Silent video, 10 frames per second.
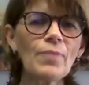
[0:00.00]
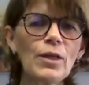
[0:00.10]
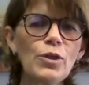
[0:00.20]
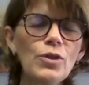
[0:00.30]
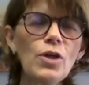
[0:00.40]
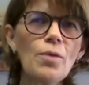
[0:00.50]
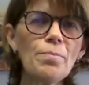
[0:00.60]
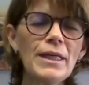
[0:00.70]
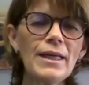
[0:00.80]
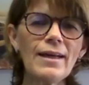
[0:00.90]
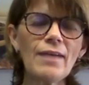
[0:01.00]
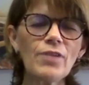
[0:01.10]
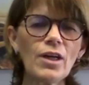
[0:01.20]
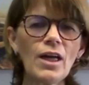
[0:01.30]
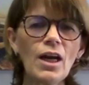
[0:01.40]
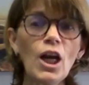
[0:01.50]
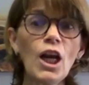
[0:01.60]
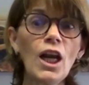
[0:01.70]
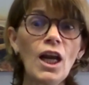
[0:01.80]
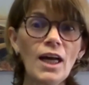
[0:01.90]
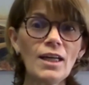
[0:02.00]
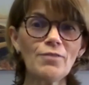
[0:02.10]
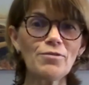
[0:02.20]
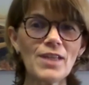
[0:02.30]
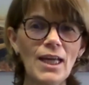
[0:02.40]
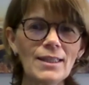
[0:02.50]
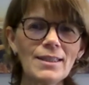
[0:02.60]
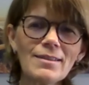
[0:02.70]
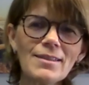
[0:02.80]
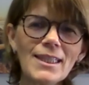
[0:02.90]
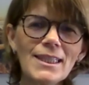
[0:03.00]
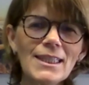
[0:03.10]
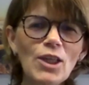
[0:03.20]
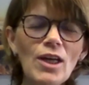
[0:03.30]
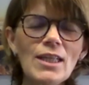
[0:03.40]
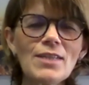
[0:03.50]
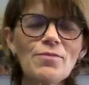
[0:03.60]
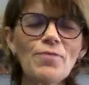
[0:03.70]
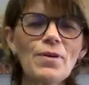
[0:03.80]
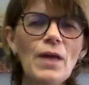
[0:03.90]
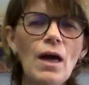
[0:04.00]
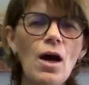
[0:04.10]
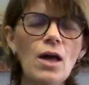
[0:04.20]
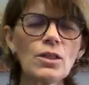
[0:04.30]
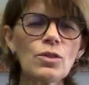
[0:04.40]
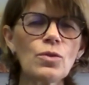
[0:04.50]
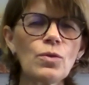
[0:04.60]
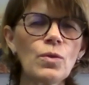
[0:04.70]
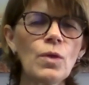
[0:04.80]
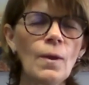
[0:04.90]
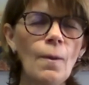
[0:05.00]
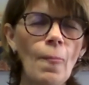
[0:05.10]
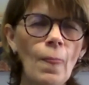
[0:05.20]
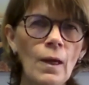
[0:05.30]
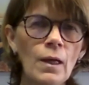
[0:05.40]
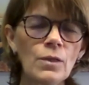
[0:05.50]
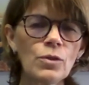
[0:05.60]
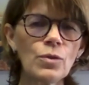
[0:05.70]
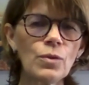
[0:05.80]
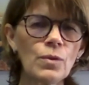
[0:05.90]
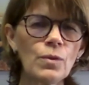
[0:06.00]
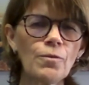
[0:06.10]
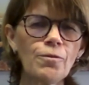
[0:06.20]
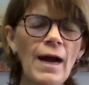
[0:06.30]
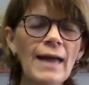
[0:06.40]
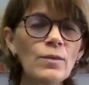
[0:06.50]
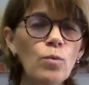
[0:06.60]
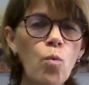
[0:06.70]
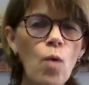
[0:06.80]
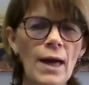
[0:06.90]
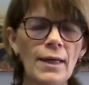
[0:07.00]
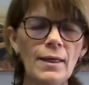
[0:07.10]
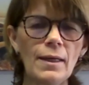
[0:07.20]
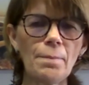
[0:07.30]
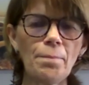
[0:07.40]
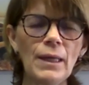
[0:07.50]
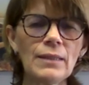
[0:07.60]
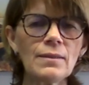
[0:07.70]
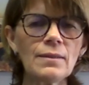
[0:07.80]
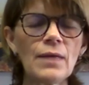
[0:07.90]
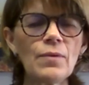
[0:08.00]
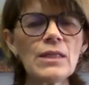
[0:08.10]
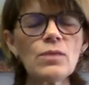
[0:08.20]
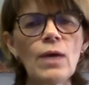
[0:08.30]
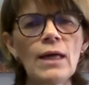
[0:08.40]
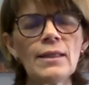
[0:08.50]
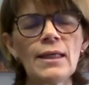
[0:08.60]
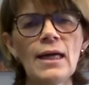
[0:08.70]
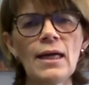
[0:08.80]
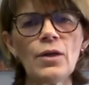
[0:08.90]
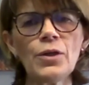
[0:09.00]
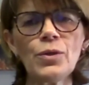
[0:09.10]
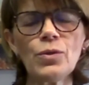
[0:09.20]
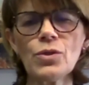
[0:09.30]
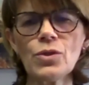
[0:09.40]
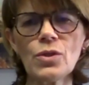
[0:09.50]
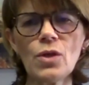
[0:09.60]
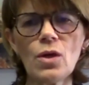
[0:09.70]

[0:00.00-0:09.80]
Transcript: You know me, and I've got a lot of sentences, so it's very hard to find one, but there is one that I use